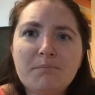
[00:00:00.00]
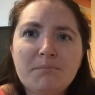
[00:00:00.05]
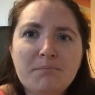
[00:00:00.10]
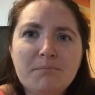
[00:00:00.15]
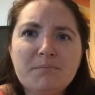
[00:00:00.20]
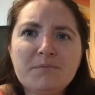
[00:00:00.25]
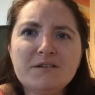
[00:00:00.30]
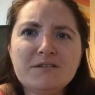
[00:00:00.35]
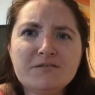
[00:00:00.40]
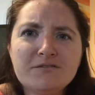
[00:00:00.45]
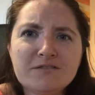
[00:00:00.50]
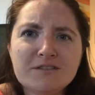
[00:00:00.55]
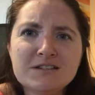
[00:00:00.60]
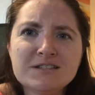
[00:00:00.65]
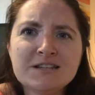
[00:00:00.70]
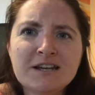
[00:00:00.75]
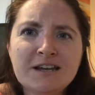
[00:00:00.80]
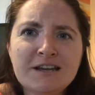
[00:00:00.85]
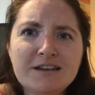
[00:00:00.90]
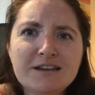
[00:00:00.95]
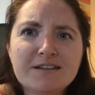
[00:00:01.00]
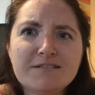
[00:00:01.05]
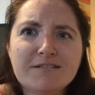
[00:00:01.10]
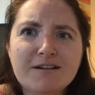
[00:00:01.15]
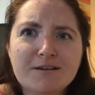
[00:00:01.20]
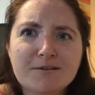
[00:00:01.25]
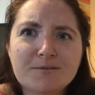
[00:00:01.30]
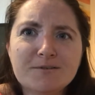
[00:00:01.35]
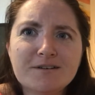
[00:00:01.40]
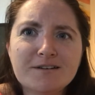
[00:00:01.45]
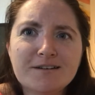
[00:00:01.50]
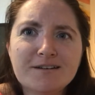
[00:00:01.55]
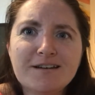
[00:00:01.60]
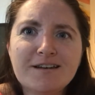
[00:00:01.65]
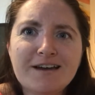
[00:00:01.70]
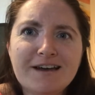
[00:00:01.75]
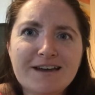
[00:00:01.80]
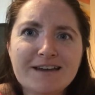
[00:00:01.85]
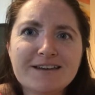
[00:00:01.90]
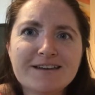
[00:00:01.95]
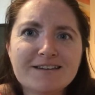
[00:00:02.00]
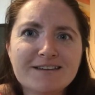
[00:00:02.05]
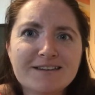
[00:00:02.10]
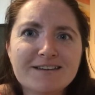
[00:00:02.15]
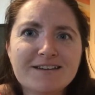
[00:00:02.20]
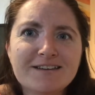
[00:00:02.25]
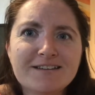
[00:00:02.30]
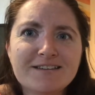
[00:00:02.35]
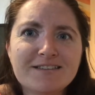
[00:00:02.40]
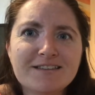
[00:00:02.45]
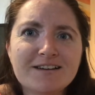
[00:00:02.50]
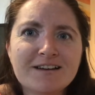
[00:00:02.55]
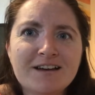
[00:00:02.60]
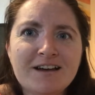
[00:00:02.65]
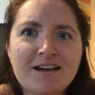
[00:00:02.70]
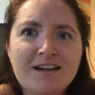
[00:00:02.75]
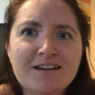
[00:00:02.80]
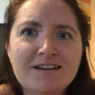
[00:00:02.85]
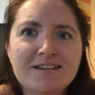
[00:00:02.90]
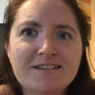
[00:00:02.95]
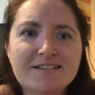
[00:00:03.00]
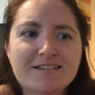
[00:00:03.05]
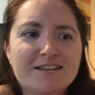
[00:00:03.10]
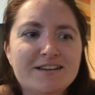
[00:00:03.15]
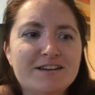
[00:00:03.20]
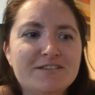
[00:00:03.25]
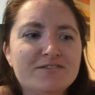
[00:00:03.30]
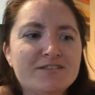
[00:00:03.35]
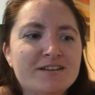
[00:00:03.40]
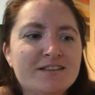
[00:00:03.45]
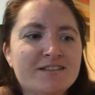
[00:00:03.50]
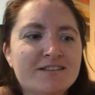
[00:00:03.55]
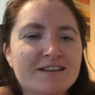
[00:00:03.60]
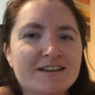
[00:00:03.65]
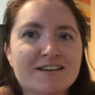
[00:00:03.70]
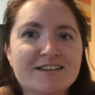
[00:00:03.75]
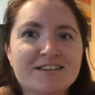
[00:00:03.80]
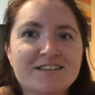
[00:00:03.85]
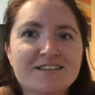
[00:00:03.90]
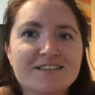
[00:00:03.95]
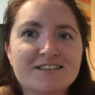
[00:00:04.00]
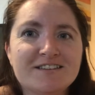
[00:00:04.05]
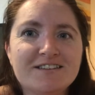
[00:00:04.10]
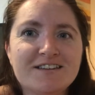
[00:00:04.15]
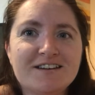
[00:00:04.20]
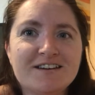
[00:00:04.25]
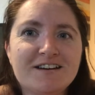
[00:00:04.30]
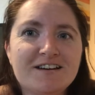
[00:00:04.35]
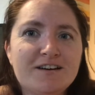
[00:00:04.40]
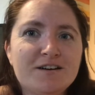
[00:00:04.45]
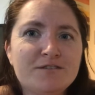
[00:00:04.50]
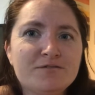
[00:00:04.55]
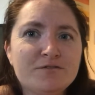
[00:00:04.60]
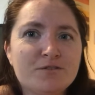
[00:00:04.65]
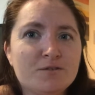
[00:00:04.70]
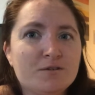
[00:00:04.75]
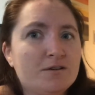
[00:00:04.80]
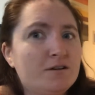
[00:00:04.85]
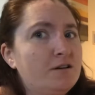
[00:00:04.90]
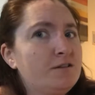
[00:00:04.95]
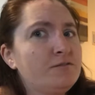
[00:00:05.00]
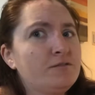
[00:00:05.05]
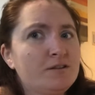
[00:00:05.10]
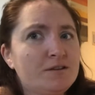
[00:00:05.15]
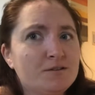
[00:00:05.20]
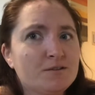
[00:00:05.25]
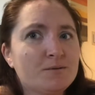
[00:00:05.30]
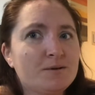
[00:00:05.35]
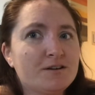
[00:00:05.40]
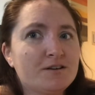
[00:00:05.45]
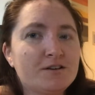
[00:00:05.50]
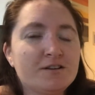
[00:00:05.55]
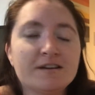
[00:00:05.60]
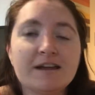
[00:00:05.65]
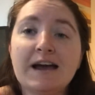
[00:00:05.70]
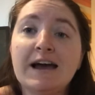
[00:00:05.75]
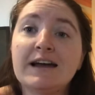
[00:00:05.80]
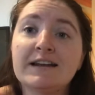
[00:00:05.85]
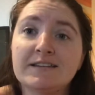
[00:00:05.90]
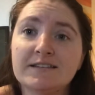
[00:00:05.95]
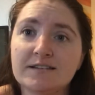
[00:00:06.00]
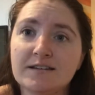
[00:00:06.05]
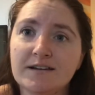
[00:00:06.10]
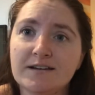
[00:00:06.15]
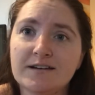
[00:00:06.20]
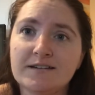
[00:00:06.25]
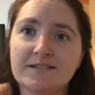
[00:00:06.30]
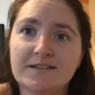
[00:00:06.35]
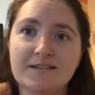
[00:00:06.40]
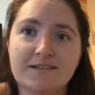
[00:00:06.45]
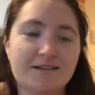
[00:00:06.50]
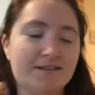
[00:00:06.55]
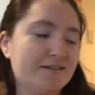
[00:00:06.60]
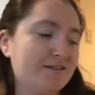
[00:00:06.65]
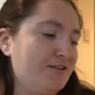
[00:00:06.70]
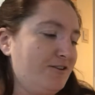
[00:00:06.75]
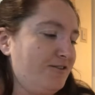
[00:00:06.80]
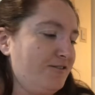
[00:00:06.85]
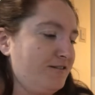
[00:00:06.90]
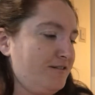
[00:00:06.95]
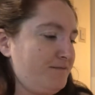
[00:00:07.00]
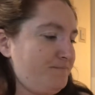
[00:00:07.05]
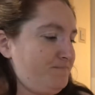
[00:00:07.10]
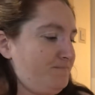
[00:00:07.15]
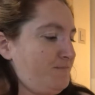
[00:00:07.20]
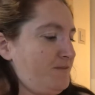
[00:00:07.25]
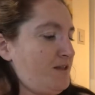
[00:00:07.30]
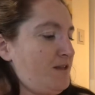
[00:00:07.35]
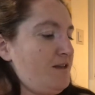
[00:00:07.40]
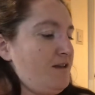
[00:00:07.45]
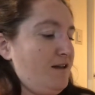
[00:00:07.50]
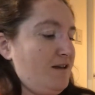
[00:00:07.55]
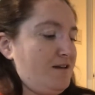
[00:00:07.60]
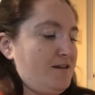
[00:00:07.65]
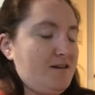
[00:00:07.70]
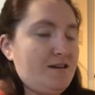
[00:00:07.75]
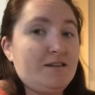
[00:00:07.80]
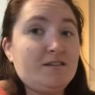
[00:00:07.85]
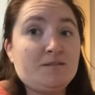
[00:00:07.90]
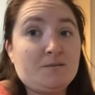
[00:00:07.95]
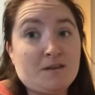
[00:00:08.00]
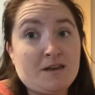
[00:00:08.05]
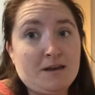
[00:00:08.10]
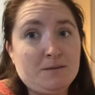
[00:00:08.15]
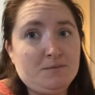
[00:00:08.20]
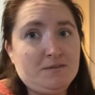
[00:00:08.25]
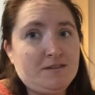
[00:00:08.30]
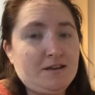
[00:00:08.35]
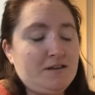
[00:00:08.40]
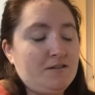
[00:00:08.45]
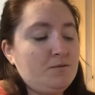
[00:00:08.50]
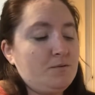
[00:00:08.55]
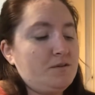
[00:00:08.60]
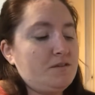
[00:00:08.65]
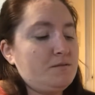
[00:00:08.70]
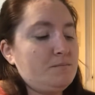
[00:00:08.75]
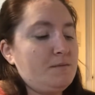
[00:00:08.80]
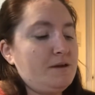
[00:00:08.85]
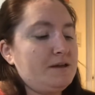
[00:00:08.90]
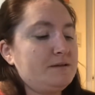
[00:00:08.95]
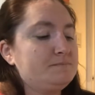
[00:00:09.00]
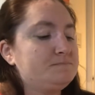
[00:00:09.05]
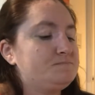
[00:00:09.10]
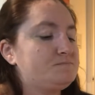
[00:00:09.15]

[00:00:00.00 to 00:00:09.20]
But for a 10-year-old, like, the colours and everything, and this, I thought that was quite good, and it's lasted this long. It's kept safe with me.